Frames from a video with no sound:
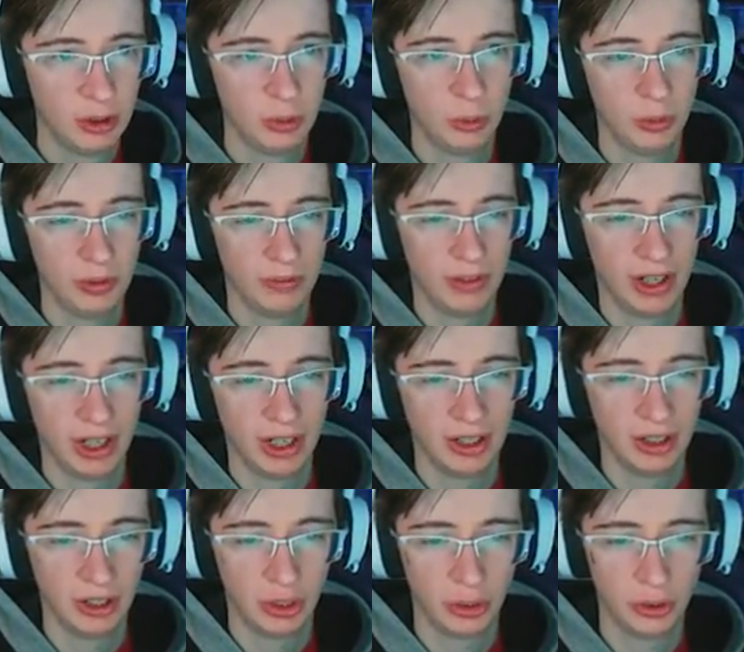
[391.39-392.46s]
We've had
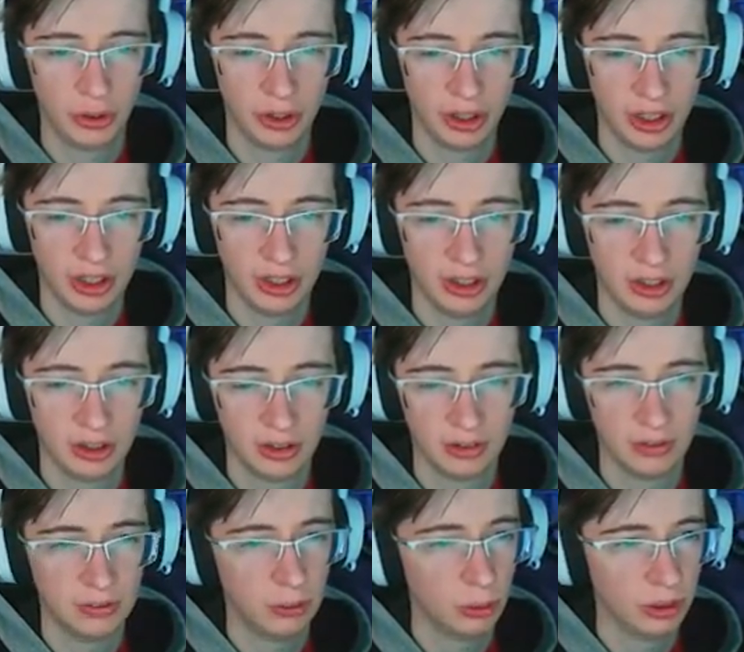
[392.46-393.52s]
30,
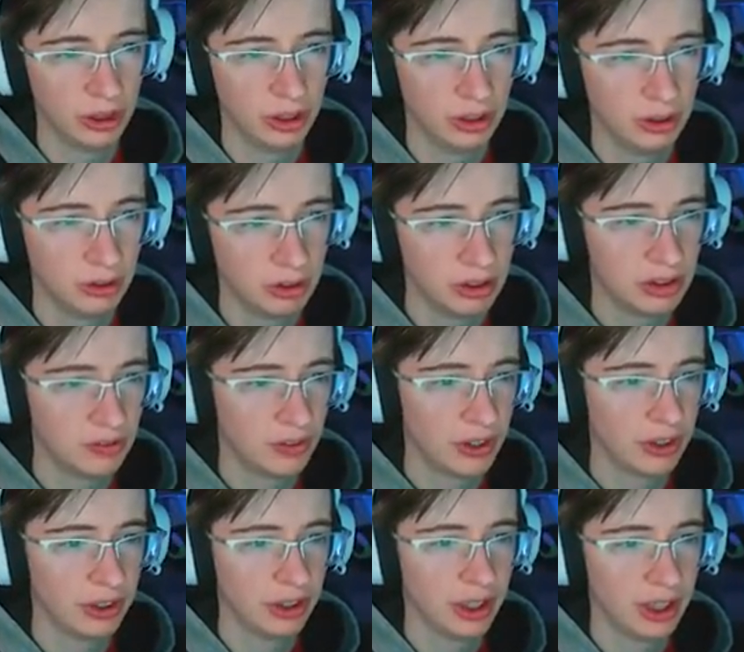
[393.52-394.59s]
40 degrees
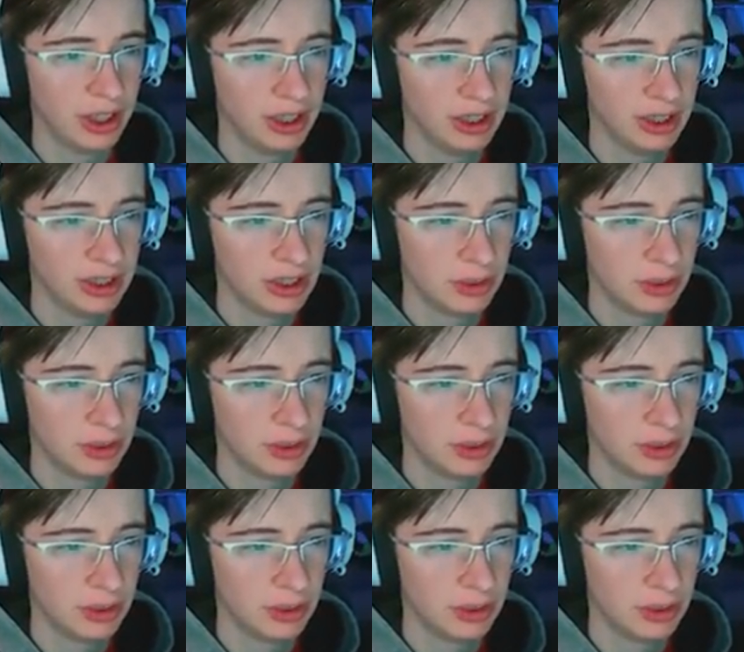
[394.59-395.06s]
Fahrenheit. It's